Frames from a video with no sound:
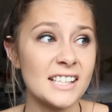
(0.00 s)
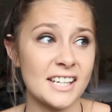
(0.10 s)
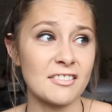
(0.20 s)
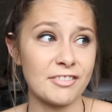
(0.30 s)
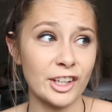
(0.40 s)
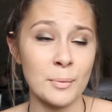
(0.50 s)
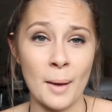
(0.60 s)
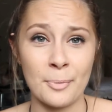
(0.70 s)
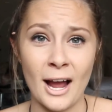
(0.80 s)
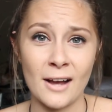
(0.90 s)
Didn't fill in
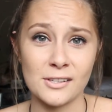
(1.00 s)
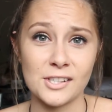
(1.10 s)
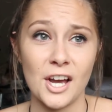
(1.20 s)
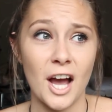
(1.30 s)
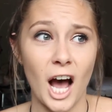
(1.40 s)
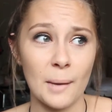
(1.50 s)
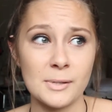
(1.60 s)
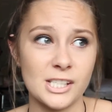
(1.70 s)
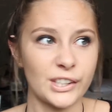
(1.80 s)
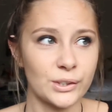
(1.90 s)
my brows up
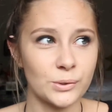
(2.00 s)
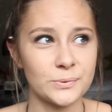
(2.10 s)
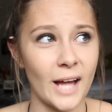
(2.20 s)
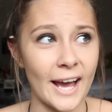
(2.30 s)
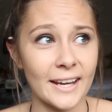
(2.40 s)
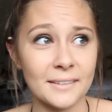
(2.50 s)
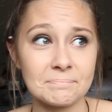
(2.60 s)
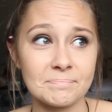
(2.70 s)
until like